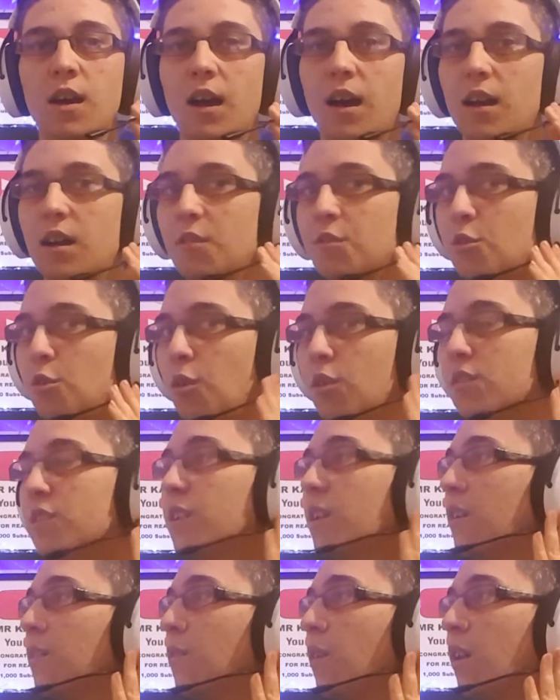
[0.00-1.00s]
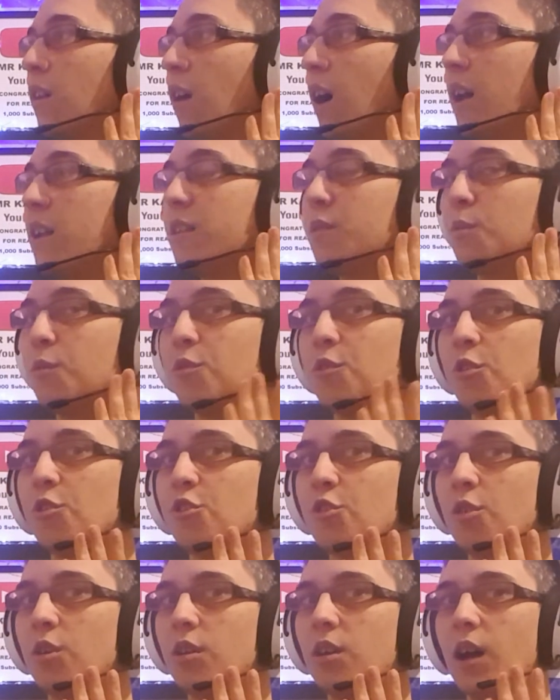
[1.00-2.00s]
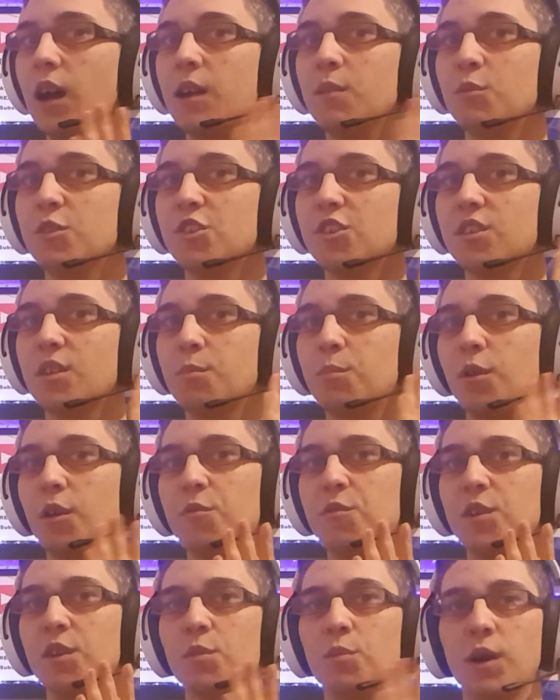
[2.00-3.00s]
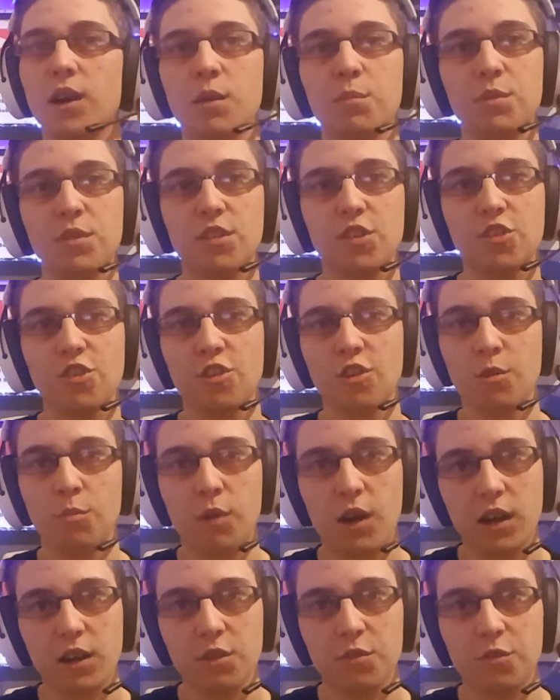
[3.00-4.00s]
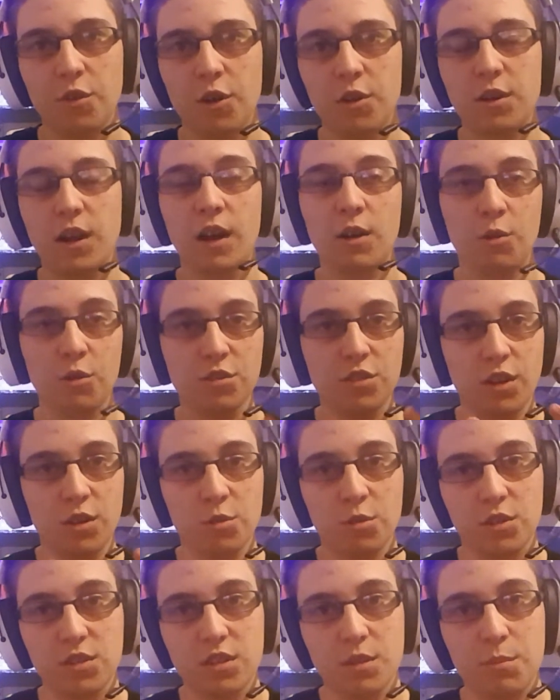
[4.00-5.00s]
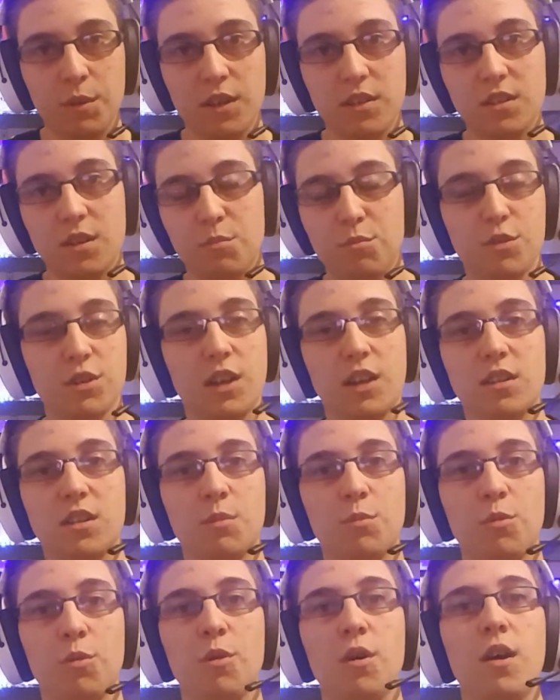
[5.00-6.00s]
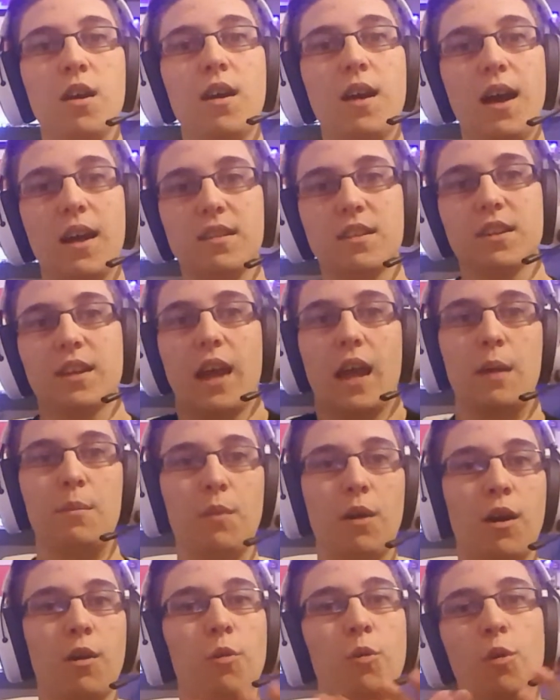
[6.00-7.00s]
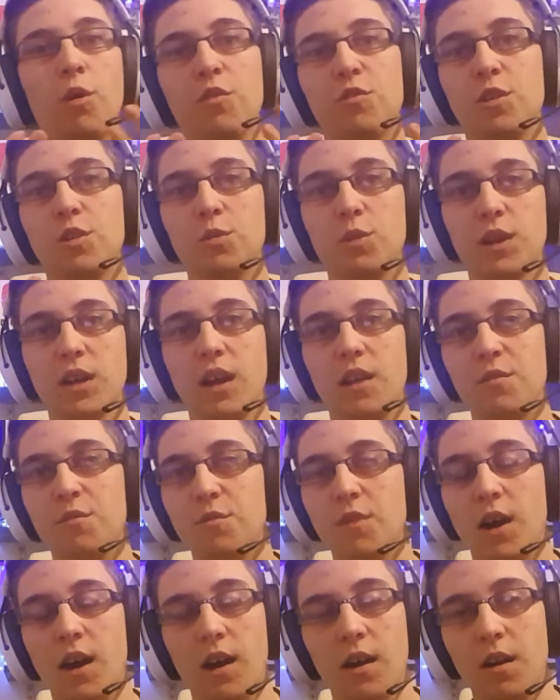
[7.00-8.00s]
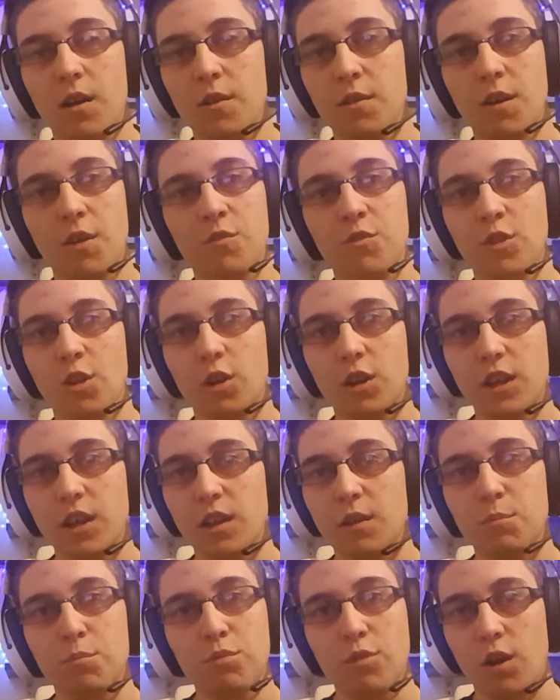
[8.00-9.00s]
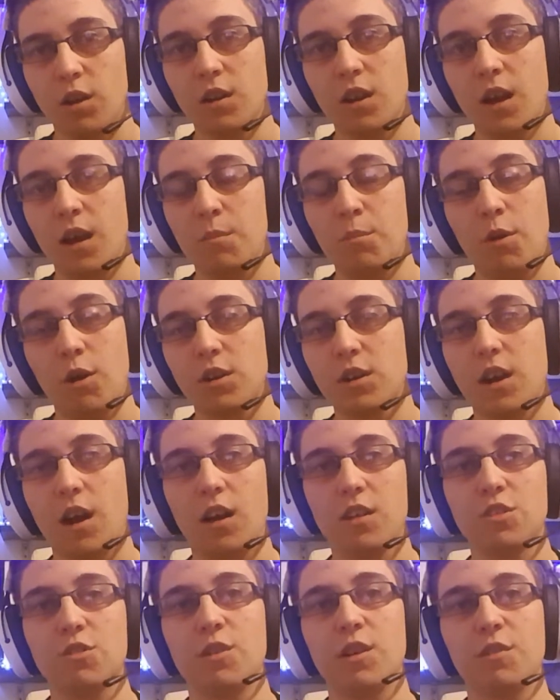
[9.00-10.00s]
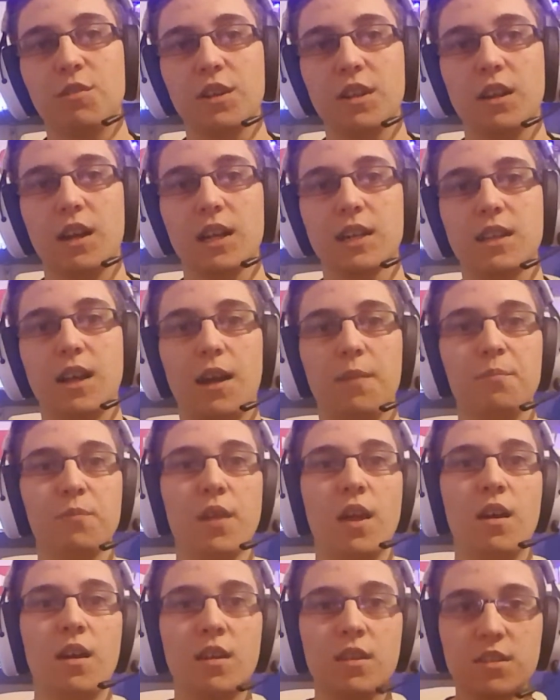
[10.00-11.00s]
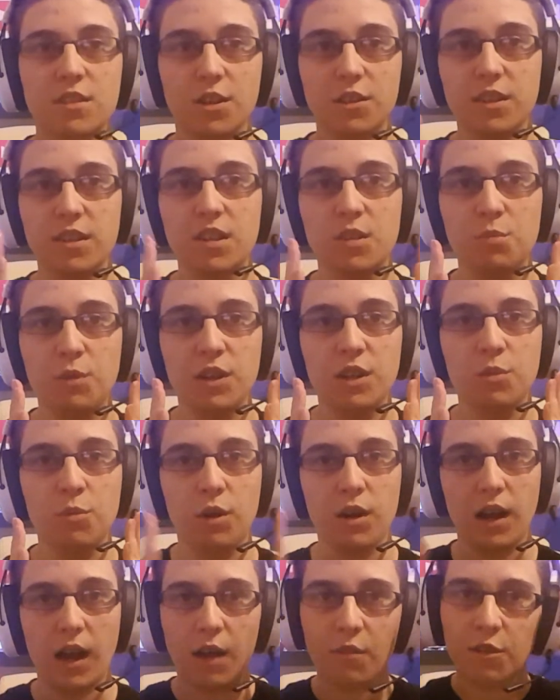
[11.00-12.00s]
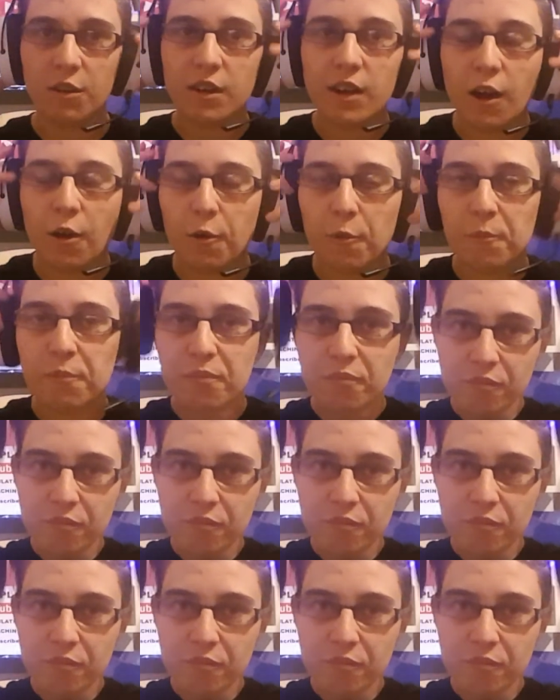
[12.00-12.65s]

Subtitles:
And of course it aligns with your jawline, which is the perfect way to position your microphone, and also looks the best and presentable as a gamer, or if you're doing a vlogging podcast or anything like that. So this is where you want to have it. Now,